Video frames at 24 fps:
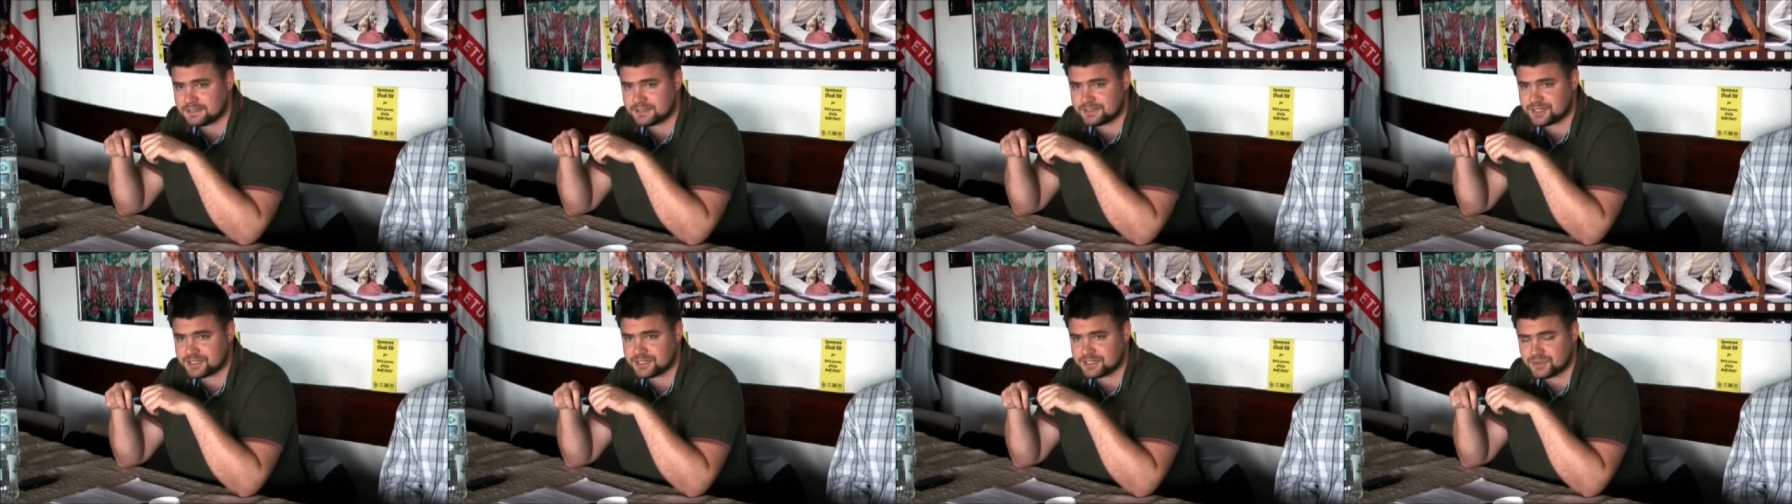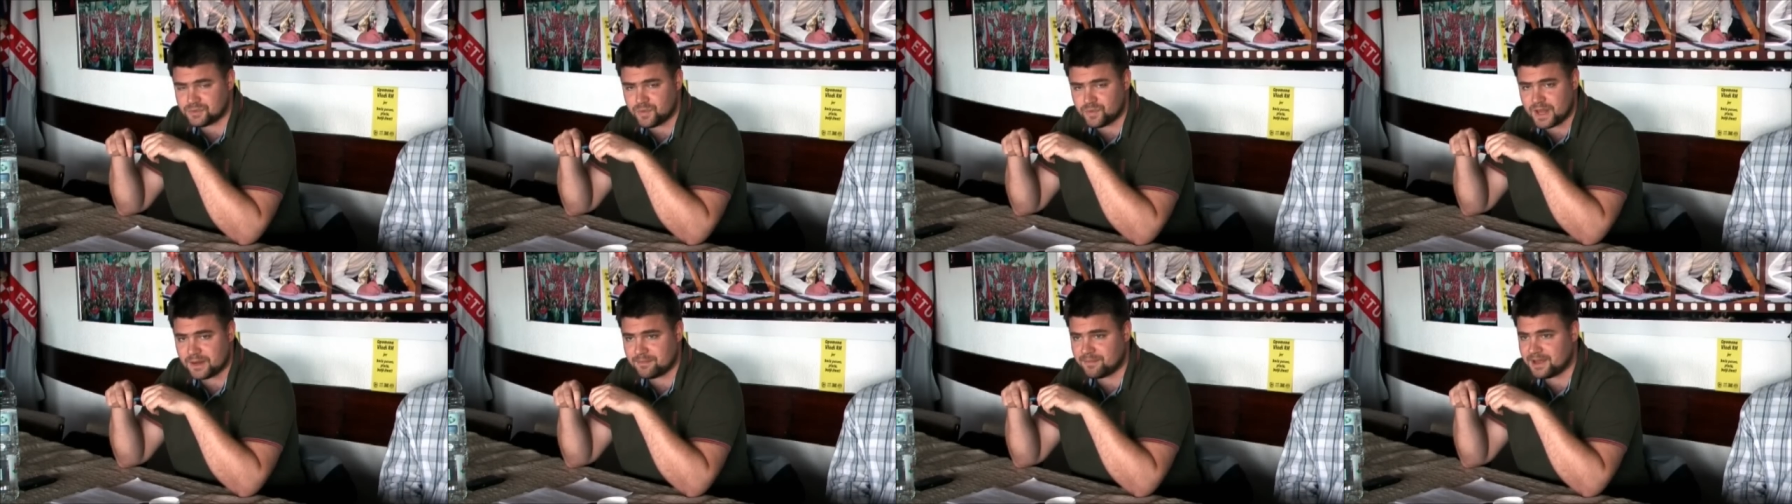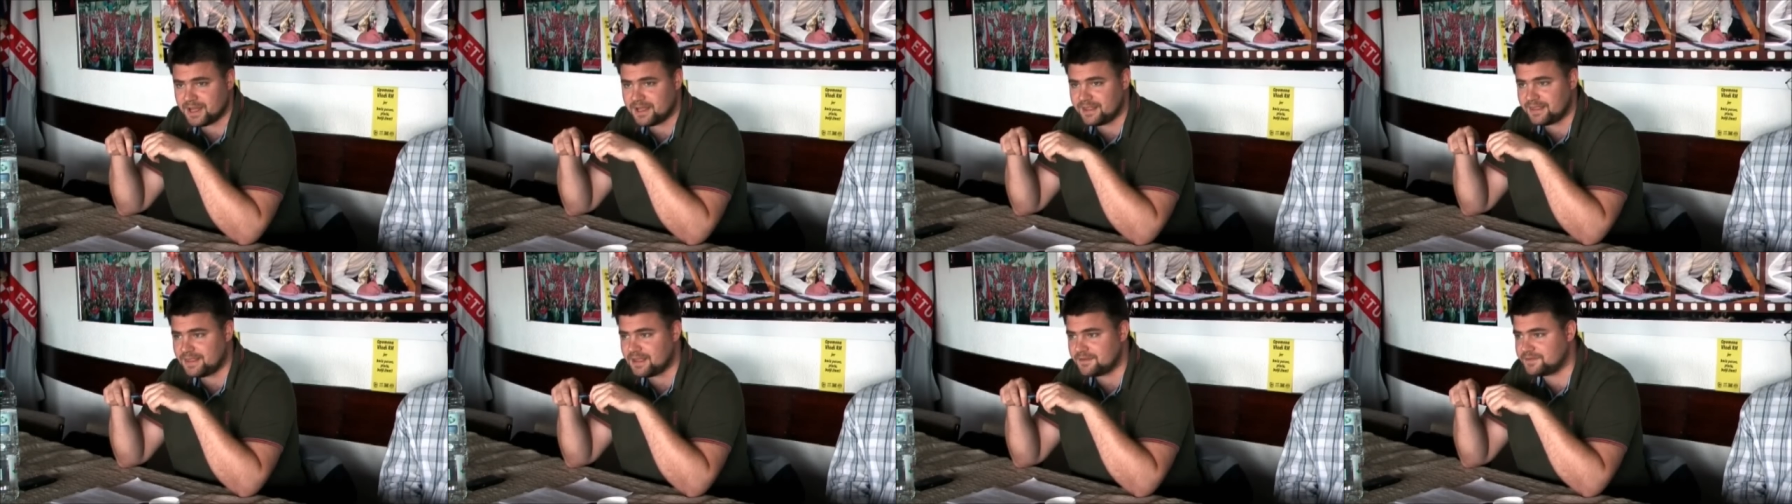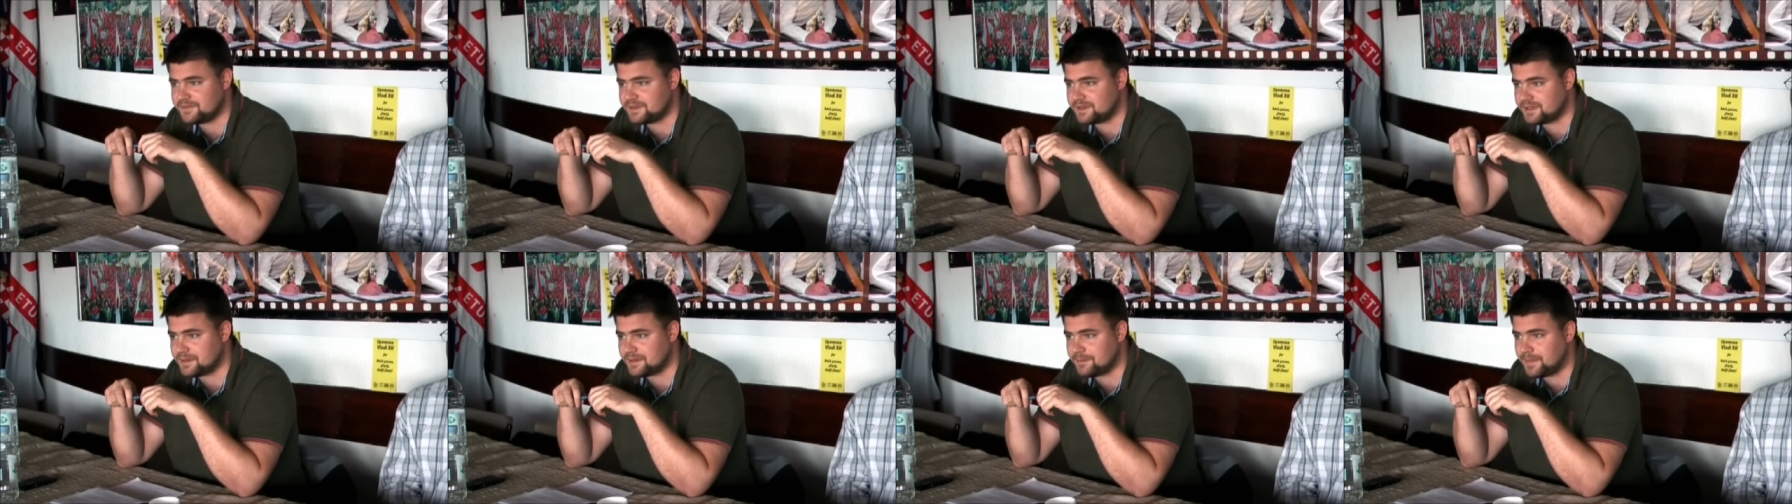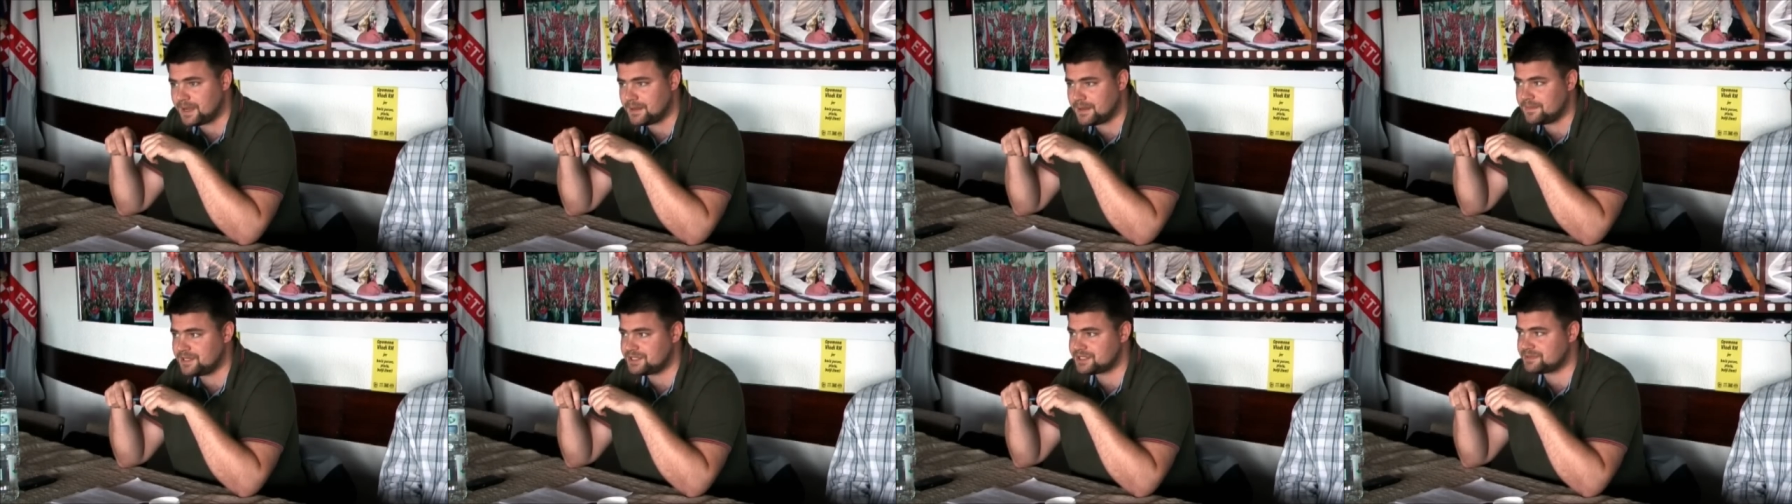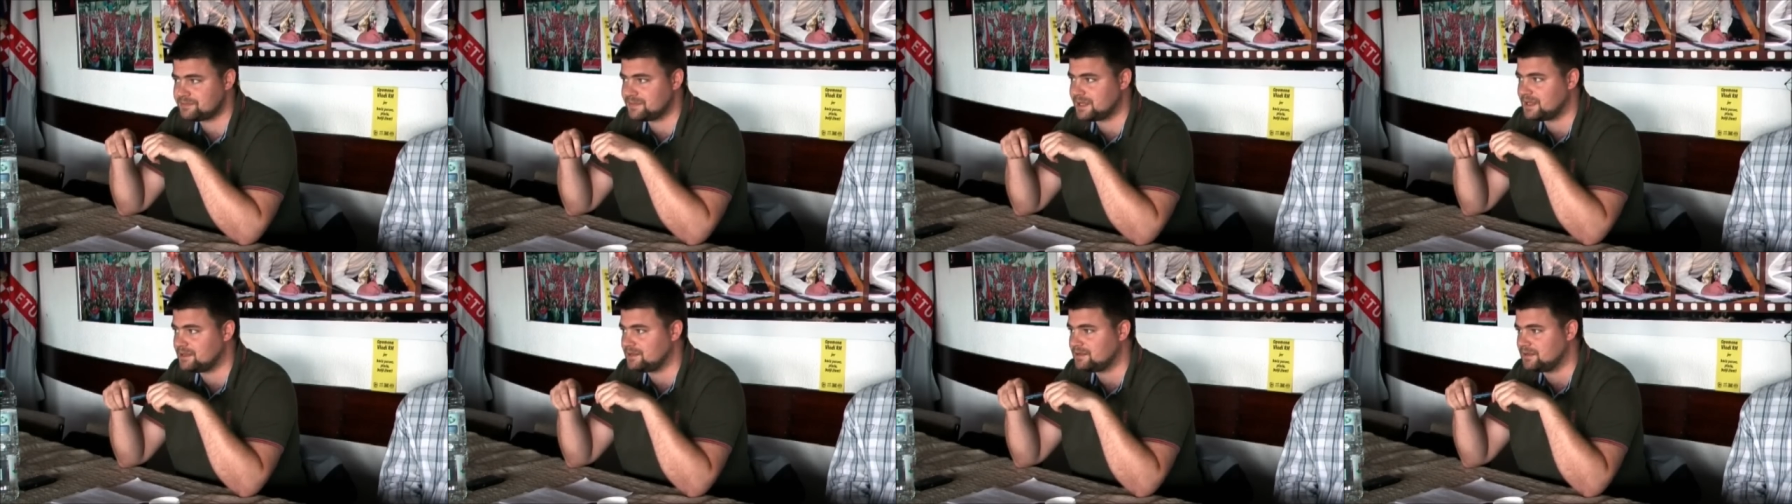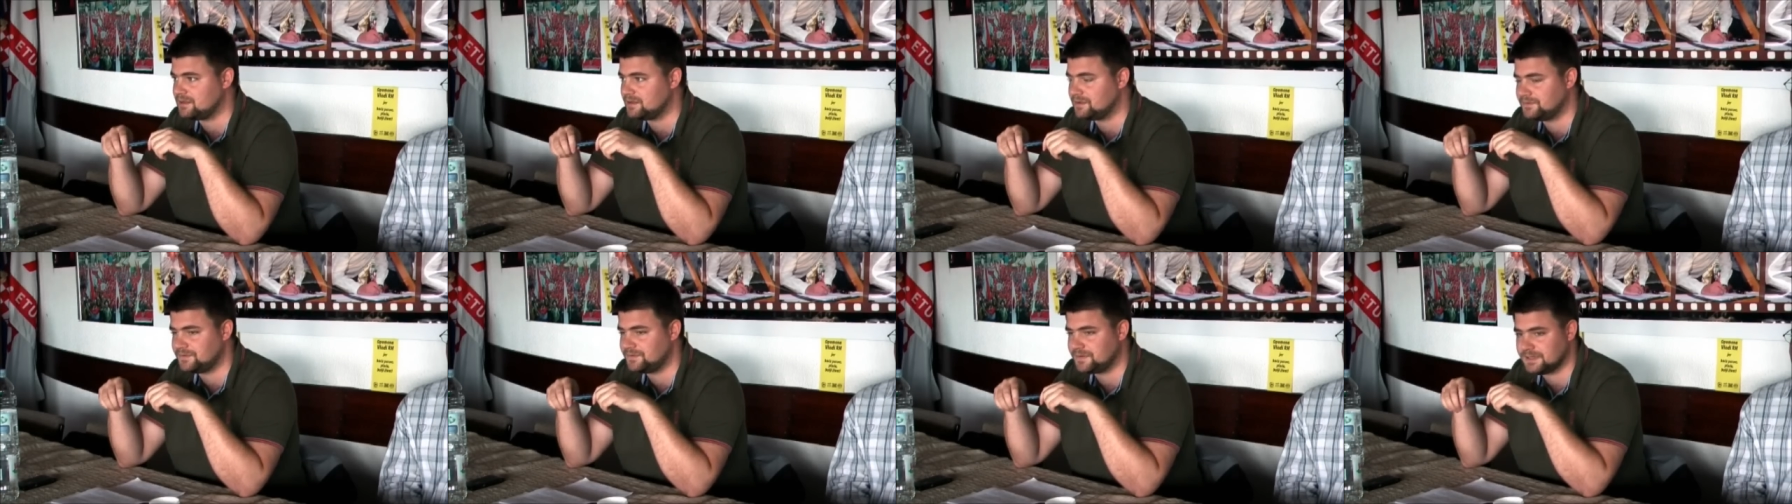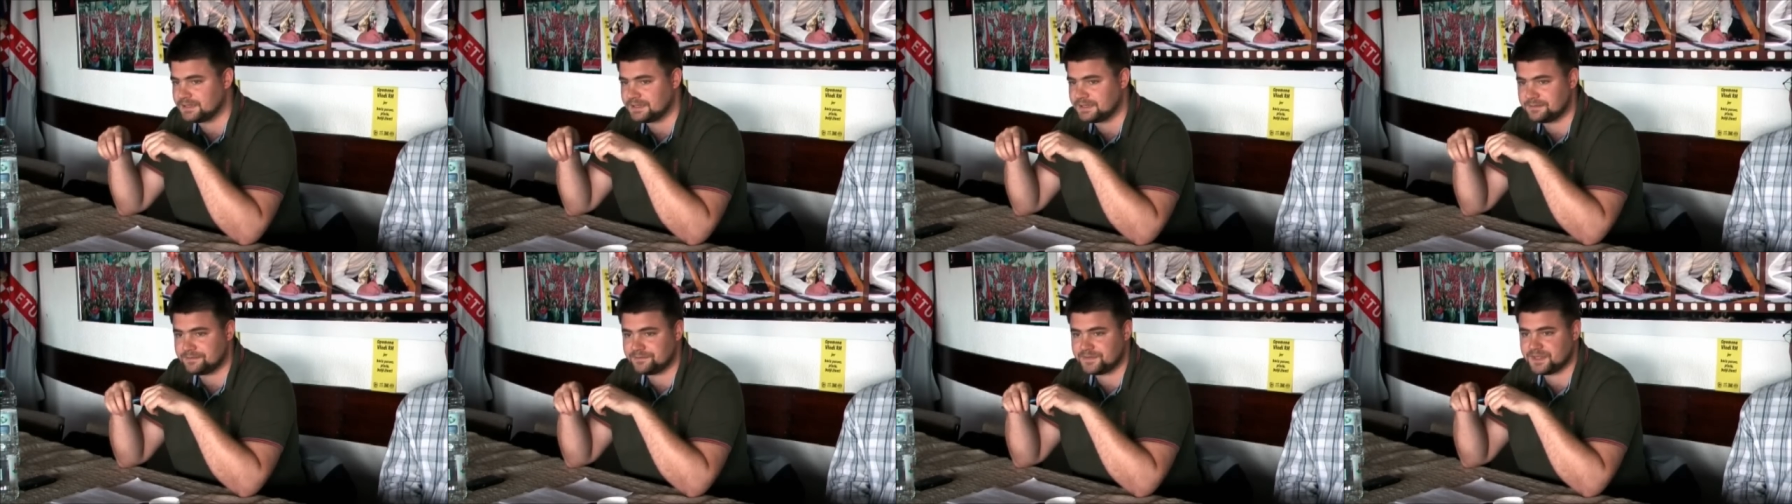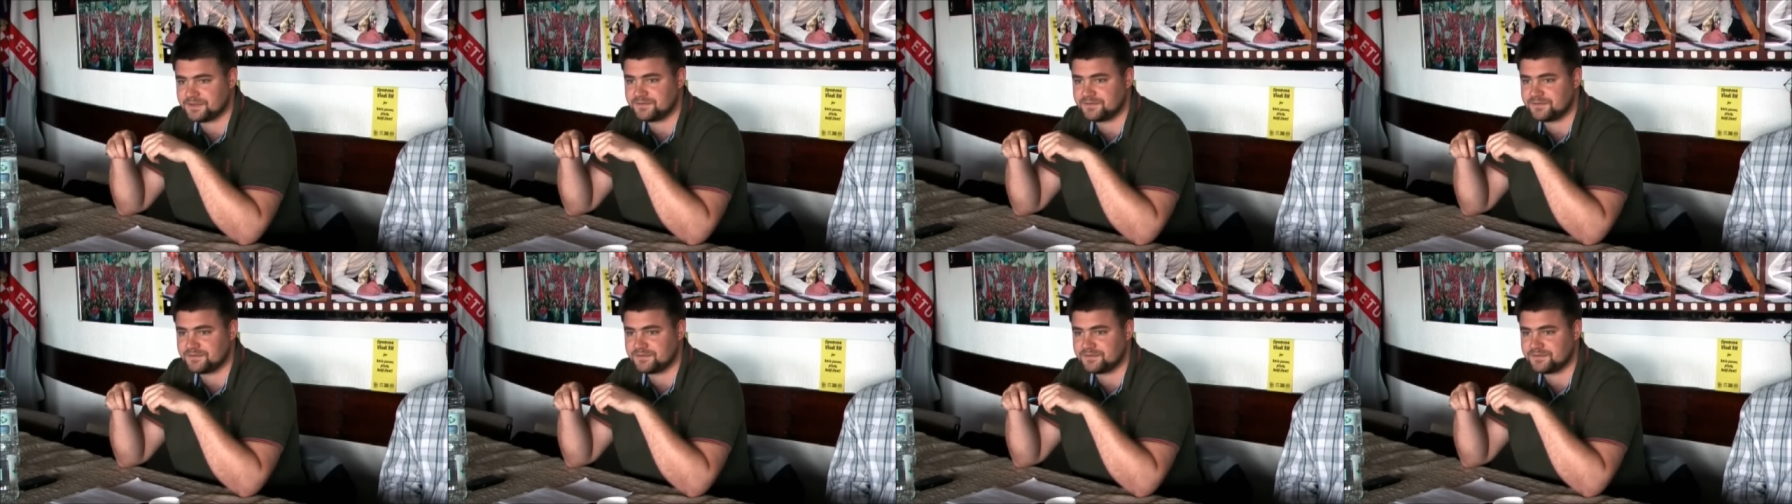just one month after the publication of um,